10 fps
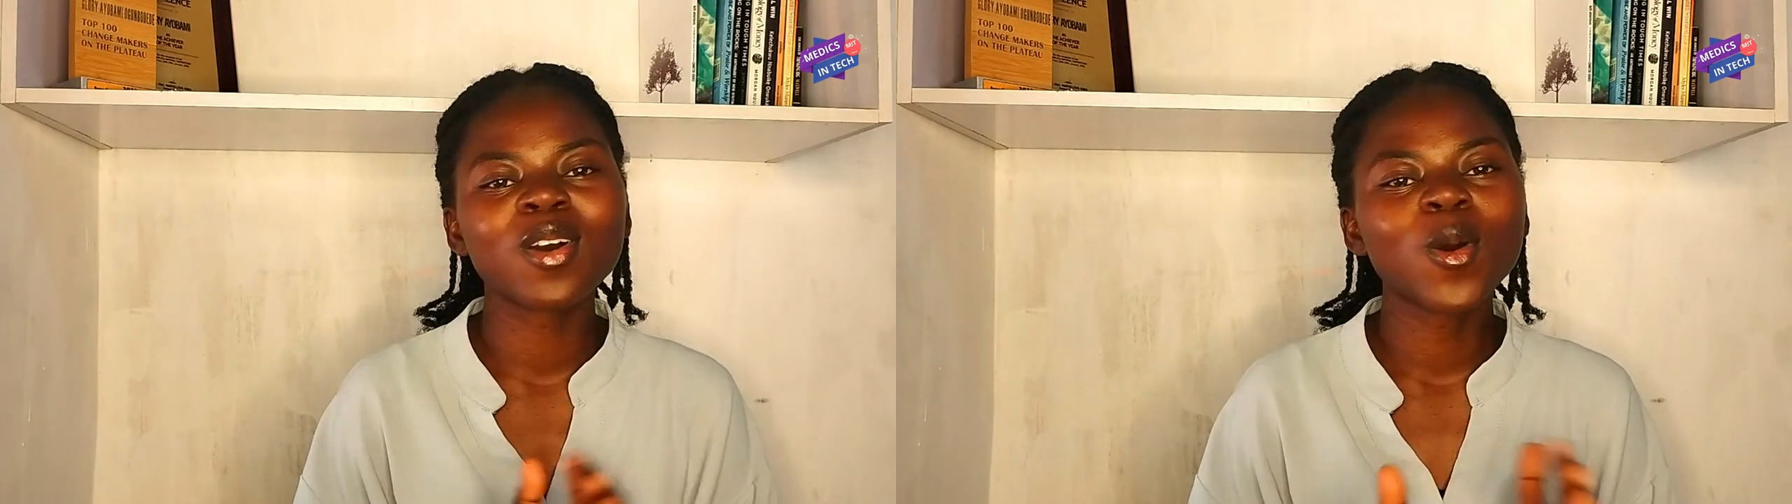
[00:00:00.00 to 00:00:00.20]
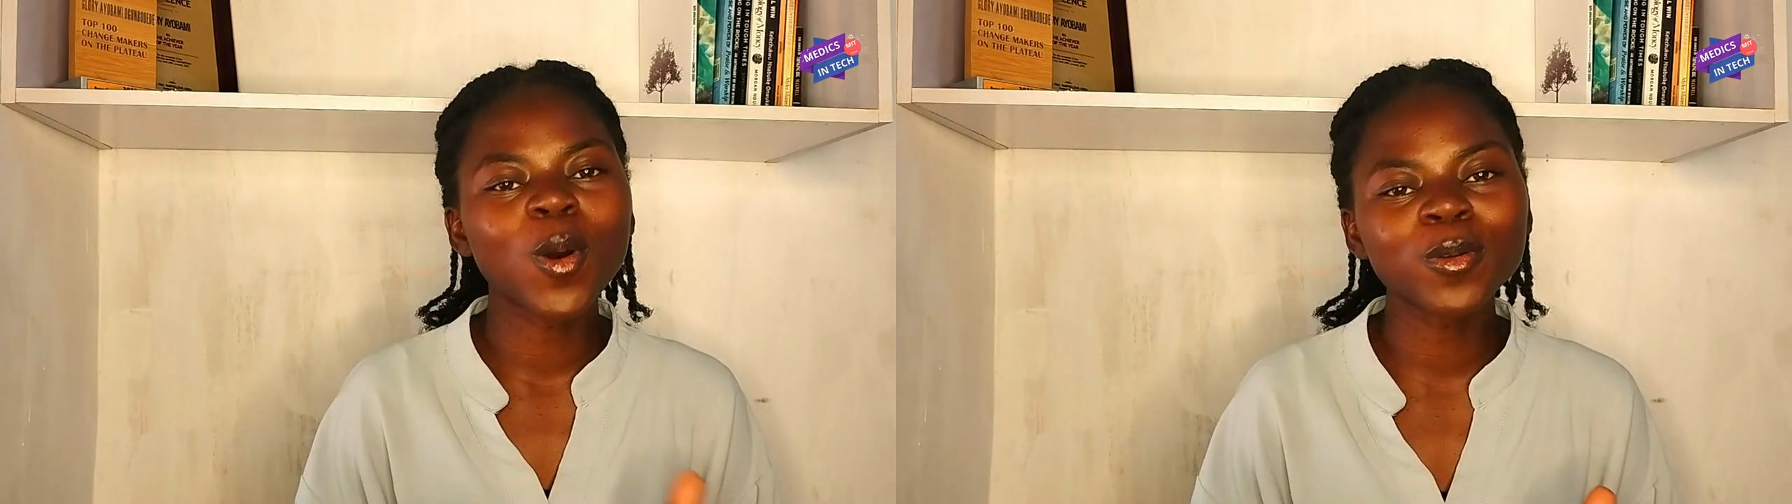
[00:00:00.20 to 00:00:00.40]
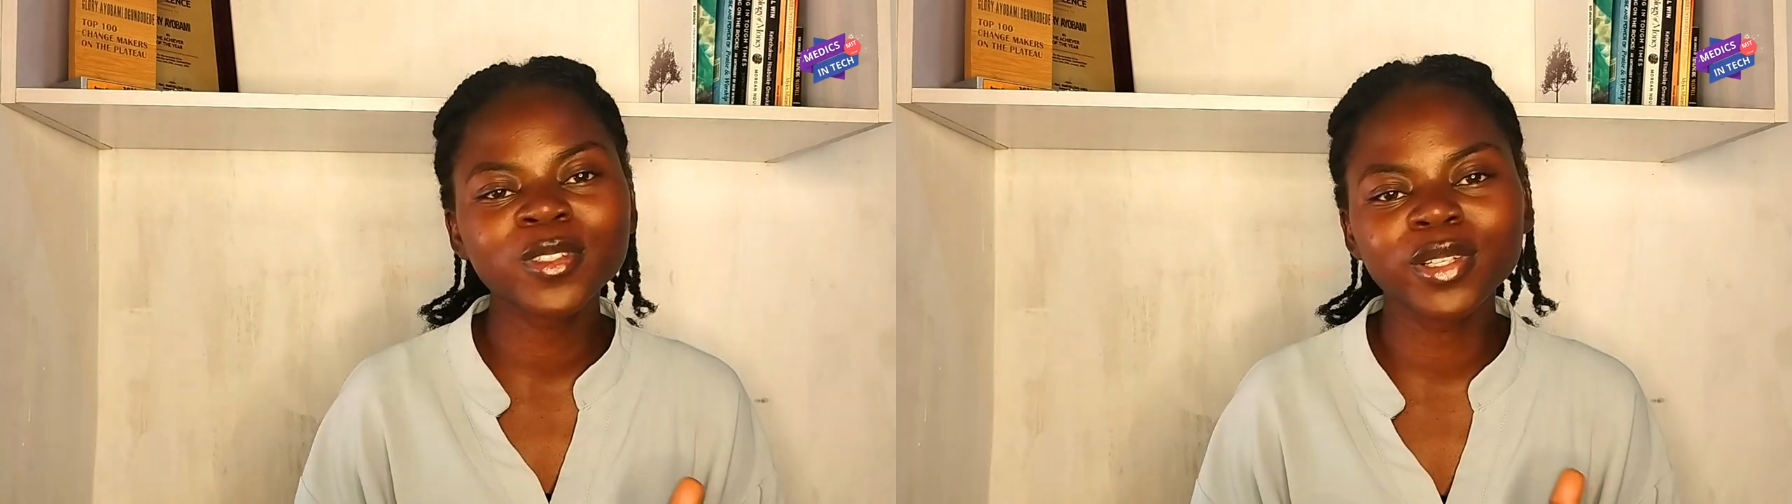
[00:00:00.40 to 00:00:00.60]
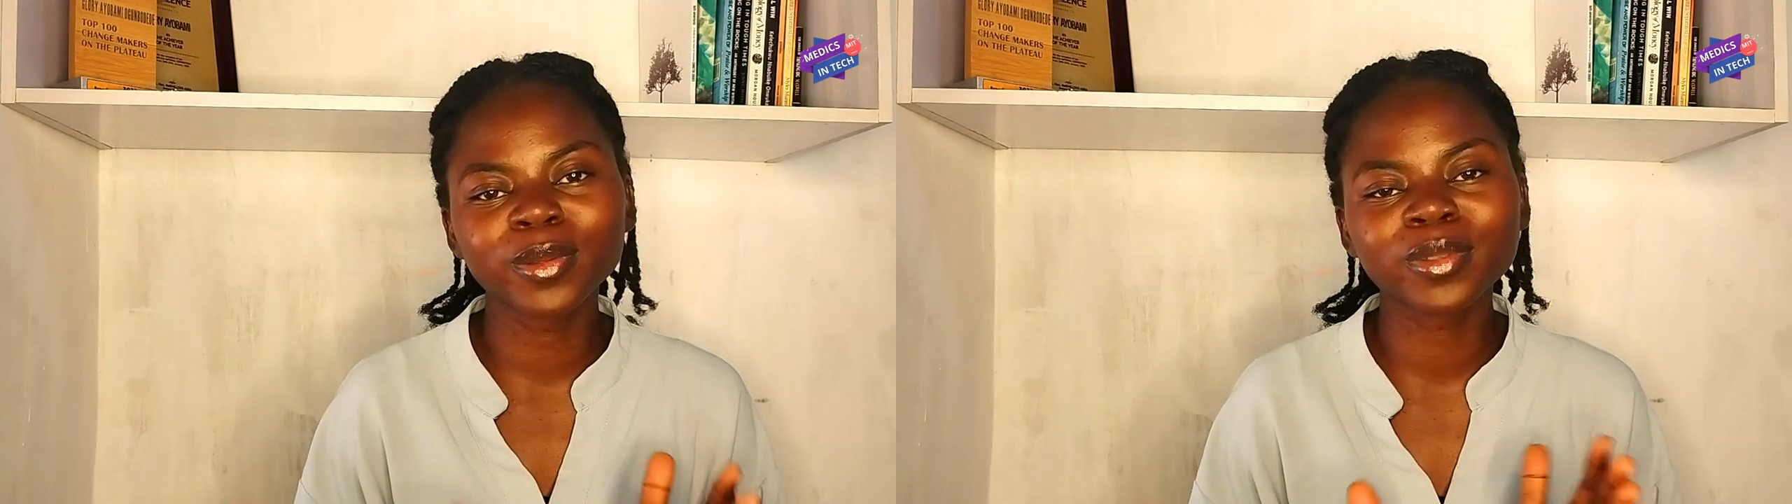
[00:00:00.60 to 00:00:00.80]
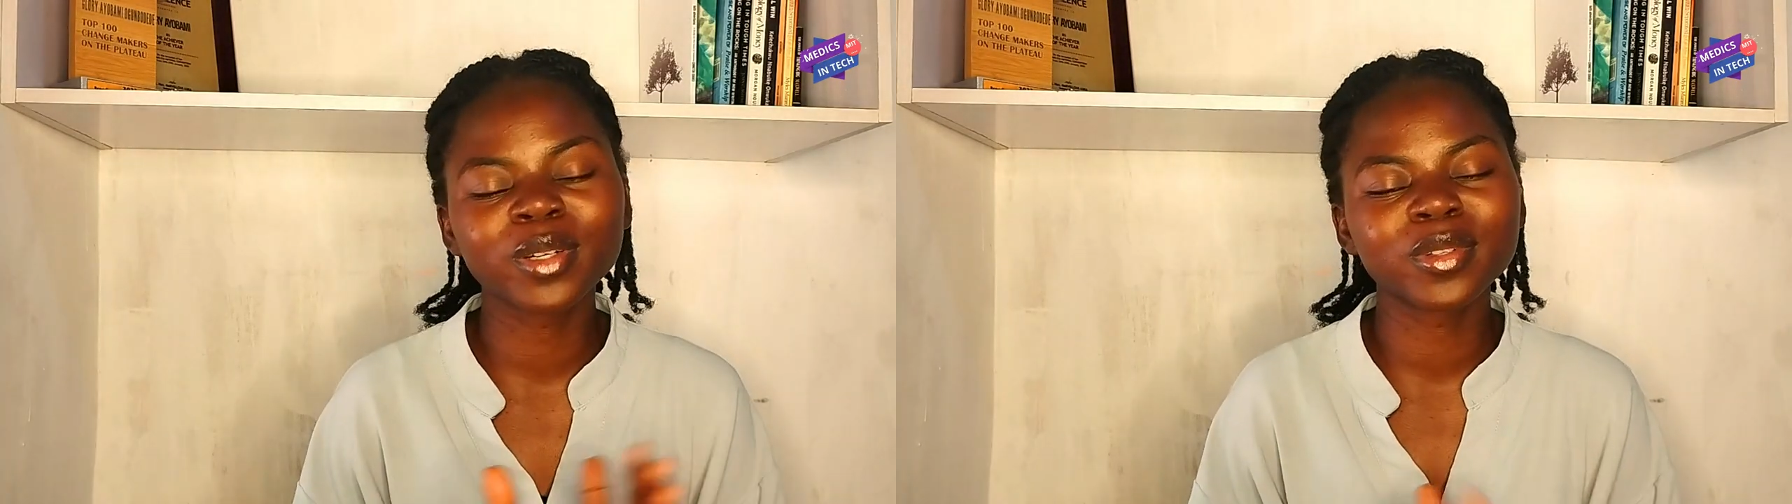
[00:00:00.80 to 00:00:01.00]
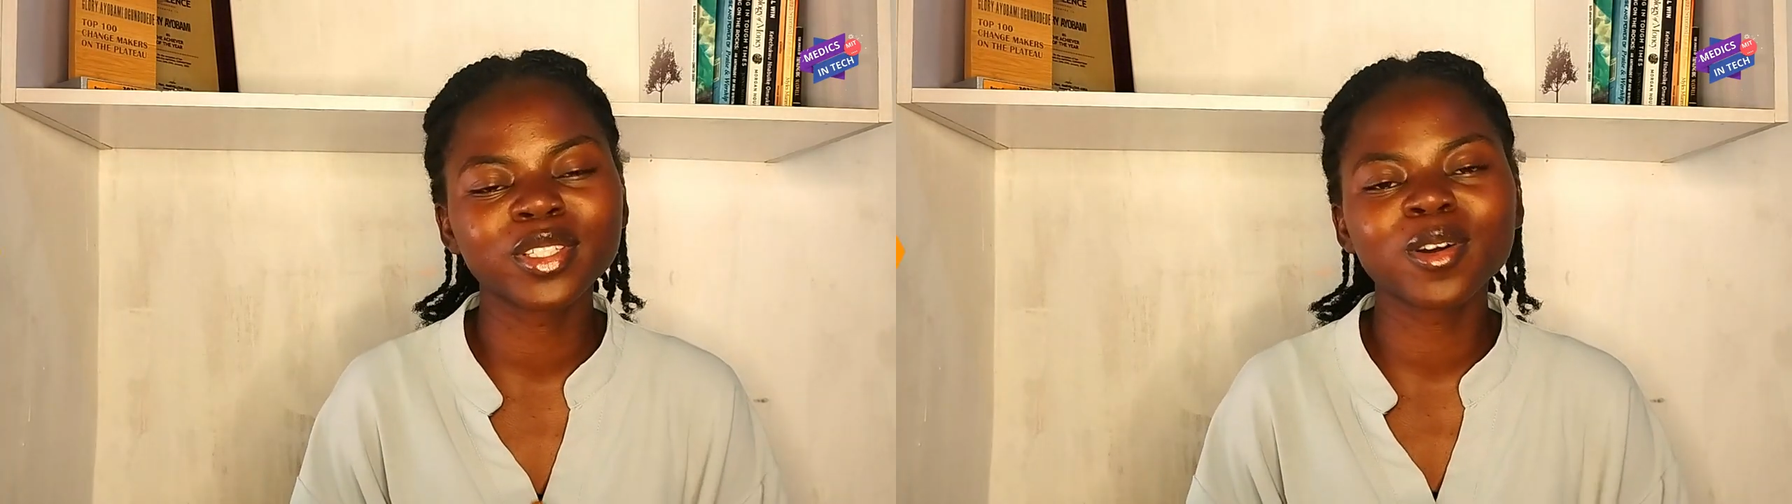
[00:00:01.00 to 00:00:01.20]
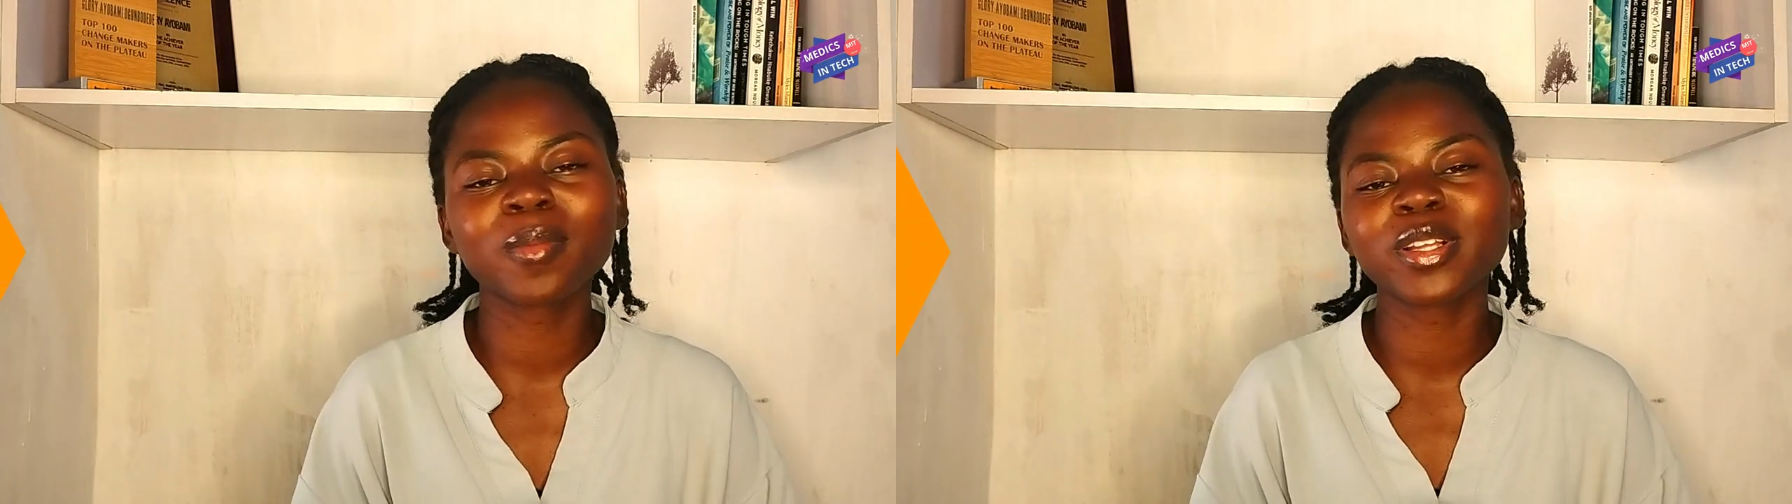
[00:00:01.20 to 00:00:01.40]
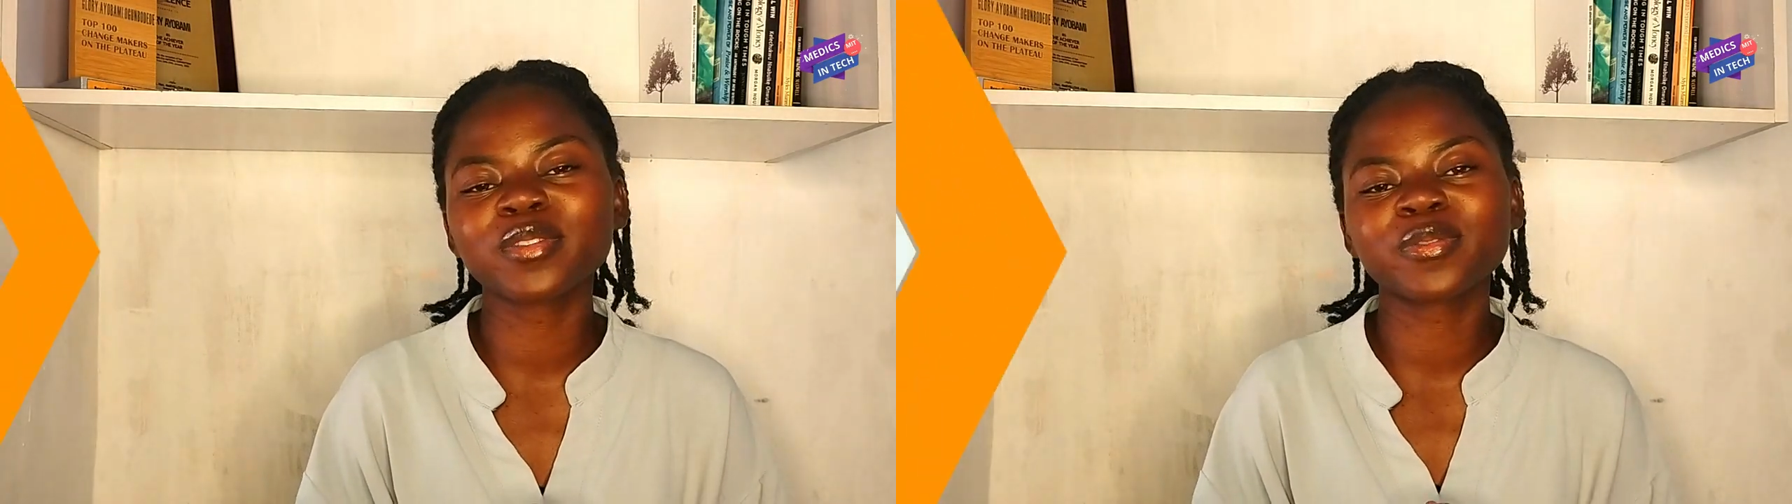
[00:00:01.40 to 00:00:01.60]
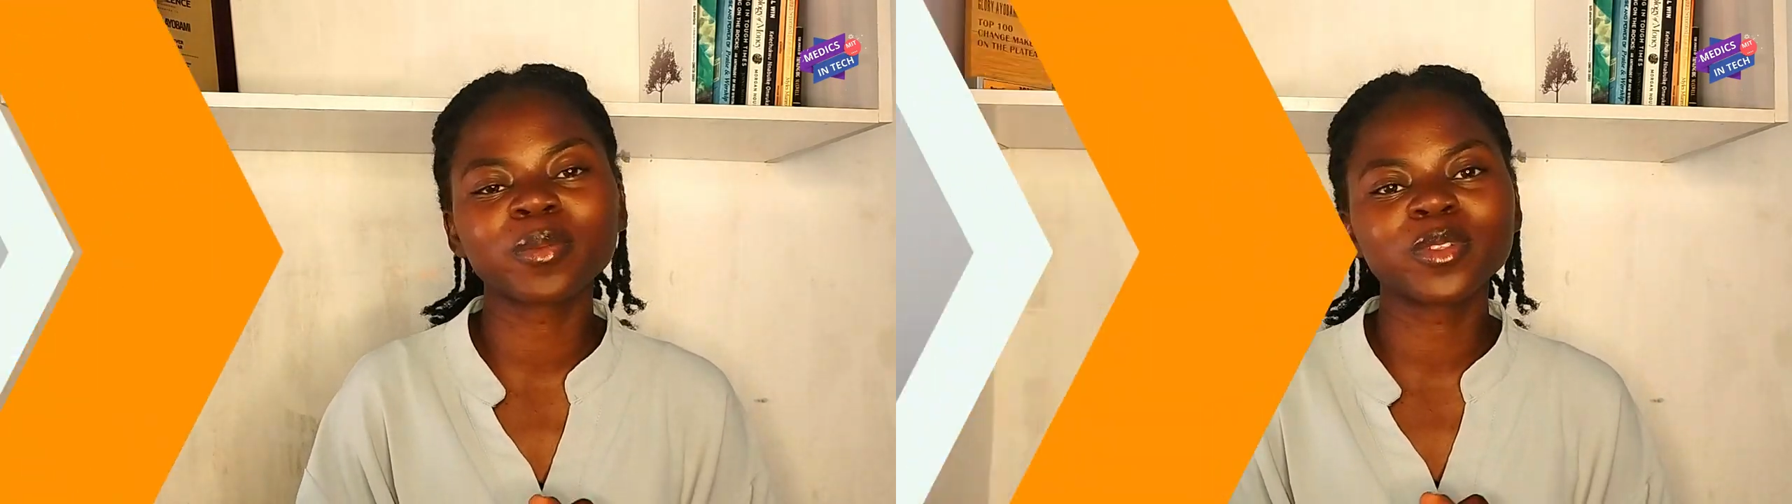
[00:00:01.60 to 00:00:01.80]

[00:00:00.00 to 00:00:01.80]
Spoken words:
Also, there was a comment from